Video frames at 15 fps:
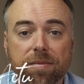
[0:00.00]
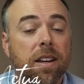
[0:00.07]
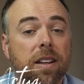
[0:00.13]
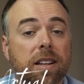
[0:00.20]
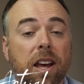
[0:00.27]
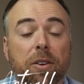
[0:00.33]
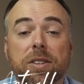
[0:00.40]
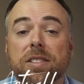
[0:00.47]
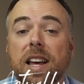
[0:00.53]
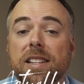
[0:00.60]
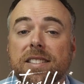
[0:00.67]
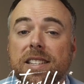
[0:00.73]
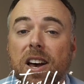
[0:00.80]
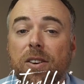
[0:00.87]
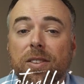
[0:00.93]
Now, does that
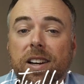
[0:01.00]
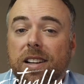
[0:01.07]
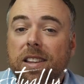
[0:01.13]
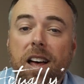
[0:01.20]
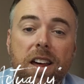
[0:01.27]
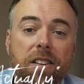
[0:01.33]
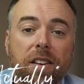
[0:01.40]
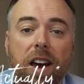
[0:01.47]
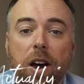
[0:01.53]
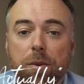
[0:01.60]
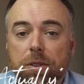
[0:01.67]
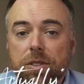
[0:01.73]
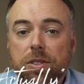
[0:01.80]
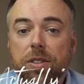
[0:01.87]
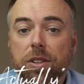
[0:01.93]
sound like a lot of
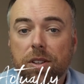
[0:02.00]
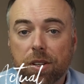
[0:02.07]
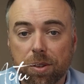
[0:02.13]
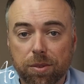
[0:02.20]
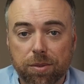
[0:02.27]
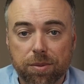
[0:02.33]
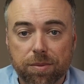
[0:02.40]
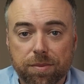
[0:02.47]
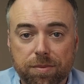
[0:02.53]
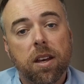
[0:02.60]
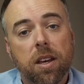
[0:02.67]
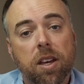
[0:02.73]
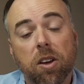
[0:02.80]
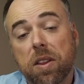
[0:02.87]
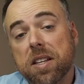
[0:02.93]
hours to you?
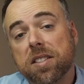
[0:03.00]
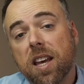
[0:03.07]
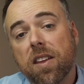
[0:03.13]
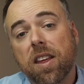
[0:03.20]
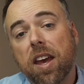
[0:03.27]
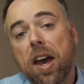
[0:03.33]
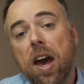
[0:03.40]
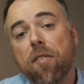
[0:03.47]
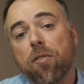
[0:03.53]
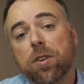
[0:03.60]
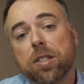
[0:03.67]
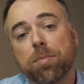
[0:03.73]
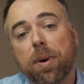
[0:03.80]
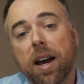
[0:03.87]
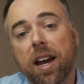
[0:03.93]
You know, they say the
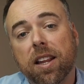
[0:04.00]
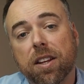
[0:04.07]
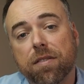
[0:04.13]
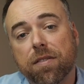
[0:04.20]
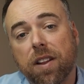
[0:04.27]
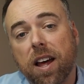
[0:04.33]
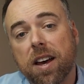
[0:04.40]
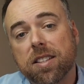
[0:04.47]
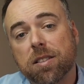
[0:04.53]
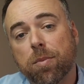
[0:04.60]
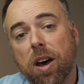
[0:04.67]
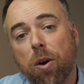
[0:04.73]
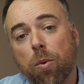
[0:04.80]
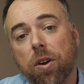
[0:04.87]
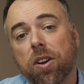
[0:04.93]
average pilot flies
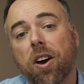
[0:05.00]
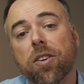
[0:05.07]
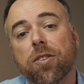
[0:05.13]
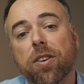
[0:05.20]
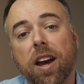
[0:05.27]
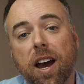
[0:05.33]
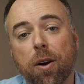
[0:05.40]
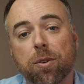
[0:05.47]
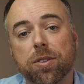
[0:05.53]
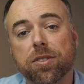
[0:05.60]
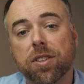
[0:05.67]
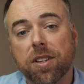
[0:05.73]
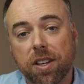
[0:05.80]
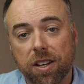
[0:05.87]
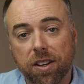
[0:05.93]
about 100 hours
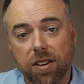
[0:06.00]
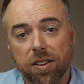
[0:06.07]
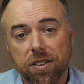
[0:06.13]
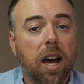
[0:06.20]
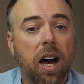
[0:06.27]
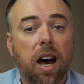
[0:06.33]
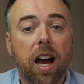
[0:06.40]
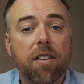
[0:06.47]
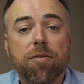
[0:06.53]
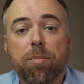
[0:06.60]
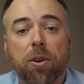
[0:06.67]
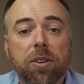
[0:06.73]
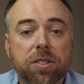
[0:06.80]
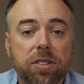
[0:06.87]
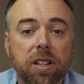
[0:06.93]
a year. I've
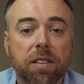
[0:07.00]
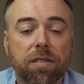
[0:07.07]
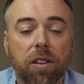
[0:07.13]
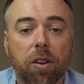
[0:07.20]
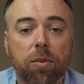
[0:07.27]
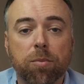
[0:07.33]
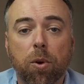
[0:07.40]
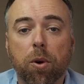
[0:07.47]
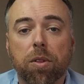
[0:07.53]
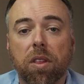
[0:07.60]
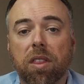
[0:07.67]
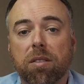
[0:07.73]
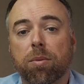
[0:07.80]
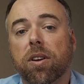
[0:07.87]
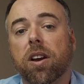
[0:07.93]
personally flown more than
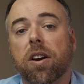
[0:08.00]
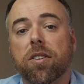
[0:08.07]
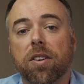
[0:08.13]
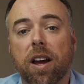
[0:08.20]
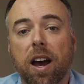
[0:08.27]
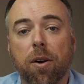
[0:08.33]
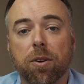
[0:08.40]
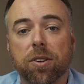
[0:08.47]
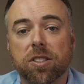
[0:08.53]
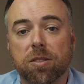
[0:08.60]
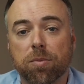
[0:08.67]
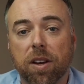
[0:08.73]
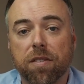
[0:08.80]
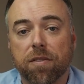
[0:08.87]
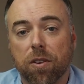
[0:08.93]
300 hours in
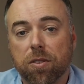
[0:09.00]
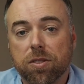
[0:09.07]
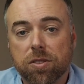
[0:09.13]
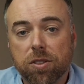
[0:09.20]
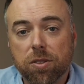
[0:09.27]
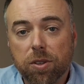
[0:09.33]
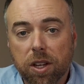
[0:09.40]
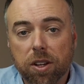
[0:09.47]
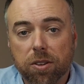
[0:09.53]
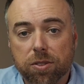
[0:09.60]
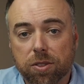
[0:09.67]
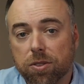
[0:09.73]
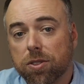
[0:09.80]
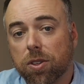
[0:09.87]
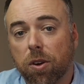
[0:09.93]
my first 2 years
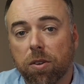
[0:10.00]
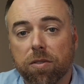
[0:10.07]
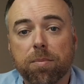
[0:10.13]
or so of